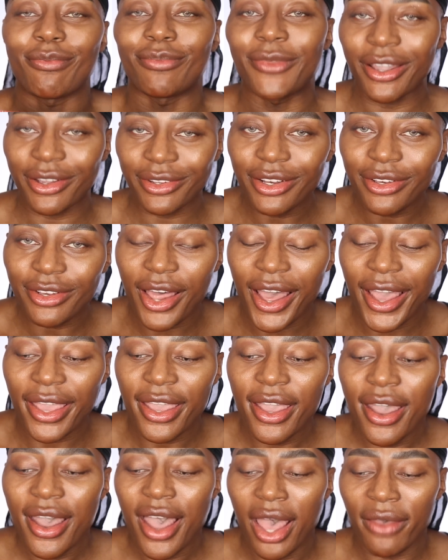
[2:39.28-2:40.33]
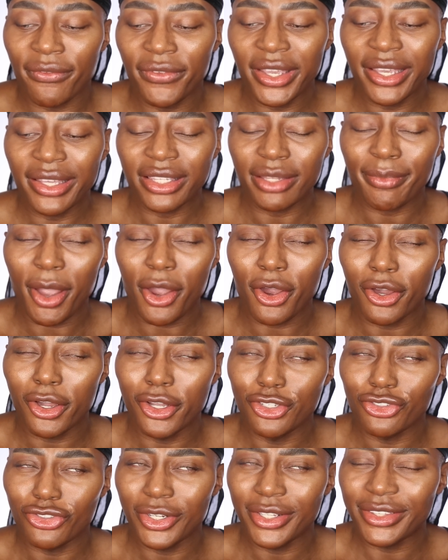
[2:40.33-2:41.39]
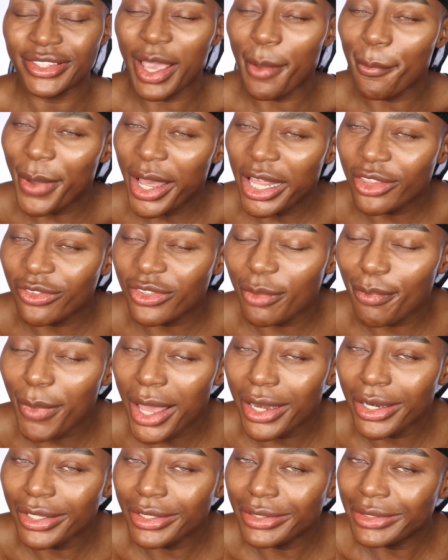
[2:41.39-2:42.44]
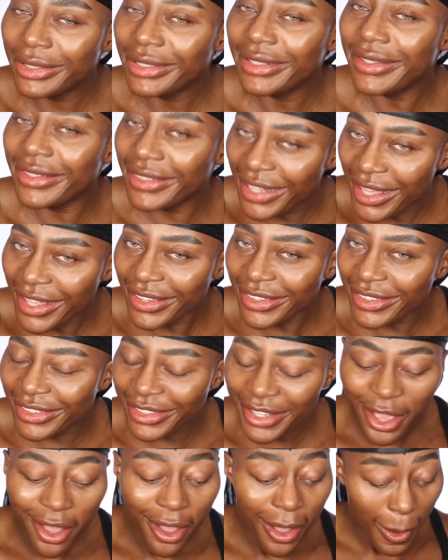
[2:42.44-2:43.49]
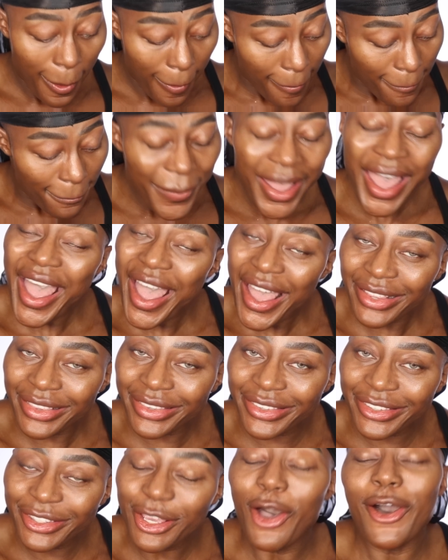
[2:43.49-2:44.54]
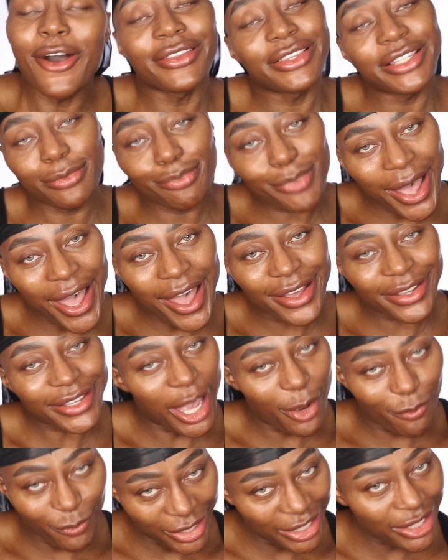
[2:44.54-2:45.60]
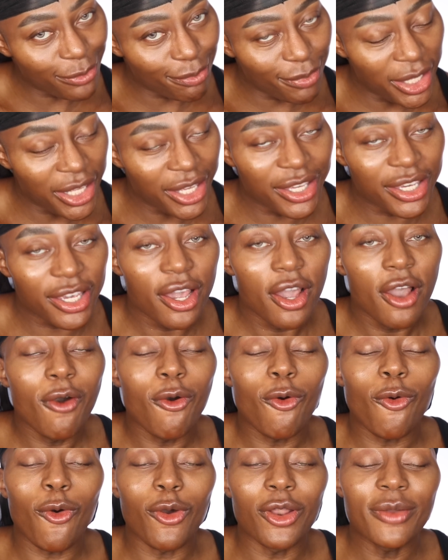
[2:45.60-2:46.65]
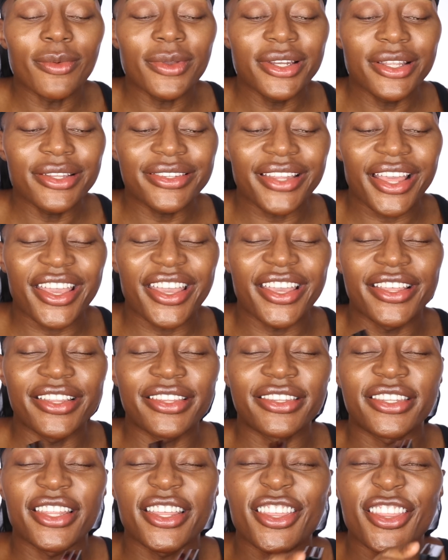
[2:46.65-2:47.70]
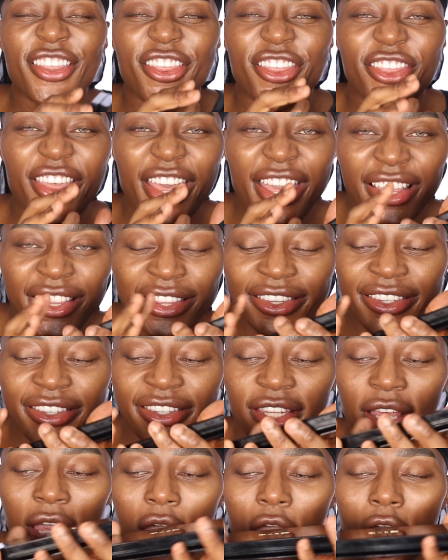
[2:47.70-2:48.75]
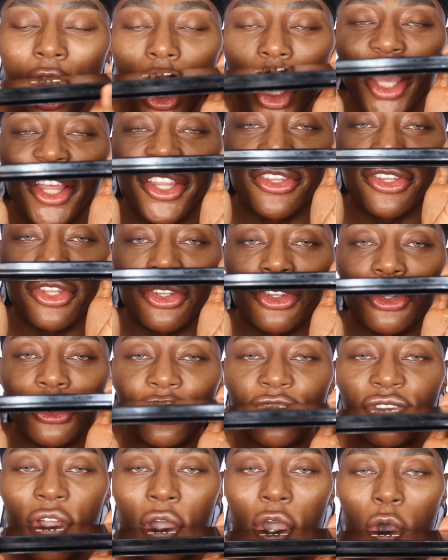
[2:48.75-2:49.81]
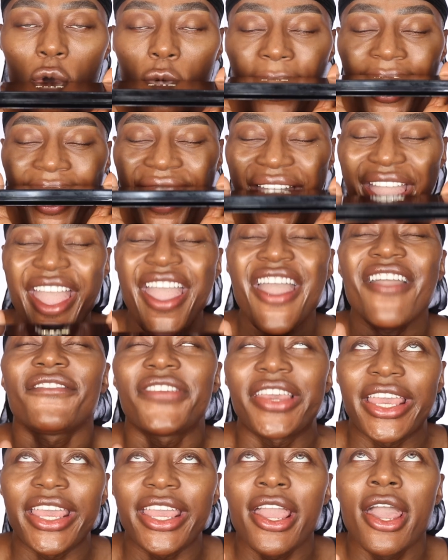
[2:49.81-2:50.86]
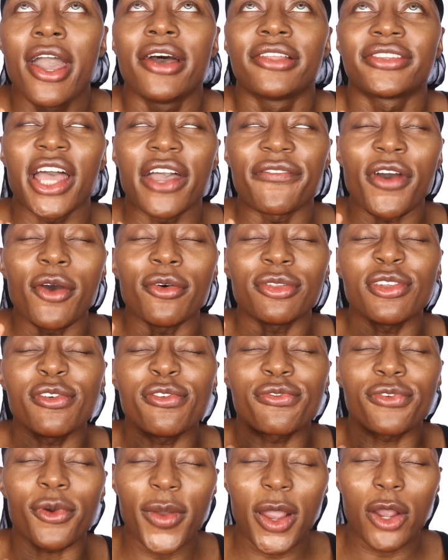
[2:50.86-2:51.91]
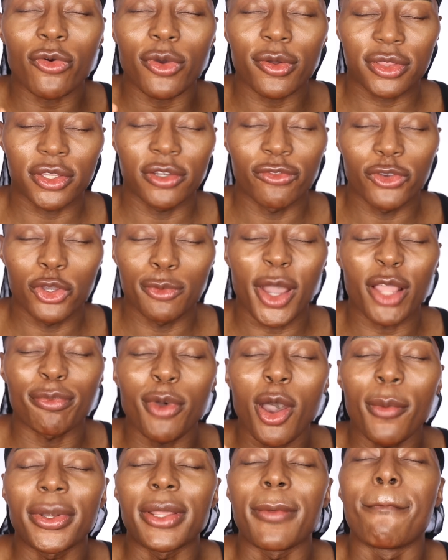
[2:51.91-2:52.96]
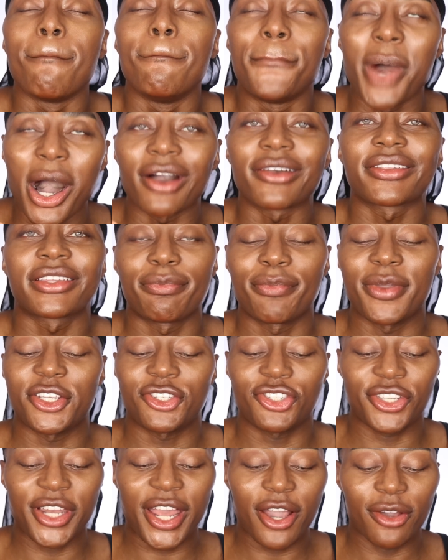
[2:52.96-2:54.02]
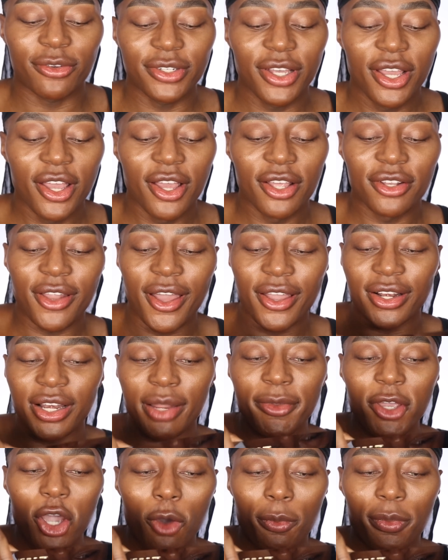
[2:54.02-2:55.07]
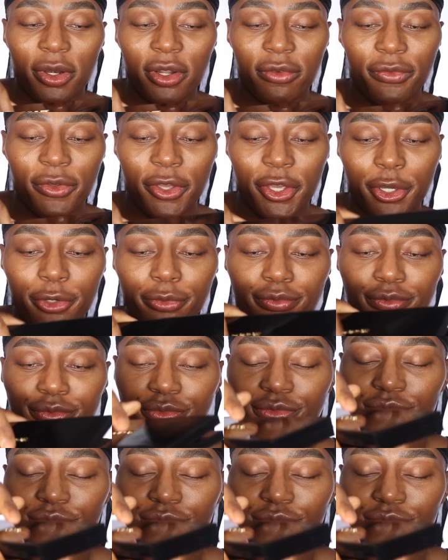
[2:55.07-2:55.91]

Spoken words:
I'm not gonna lie. I think it's about £110 for the palette. Sis, Pat, Auntie Pat, can we speak? All I'm gonna say is, this is so heavy that if I was to throw it across the room, I'd probably box a bitch down. Like, let me open it for you.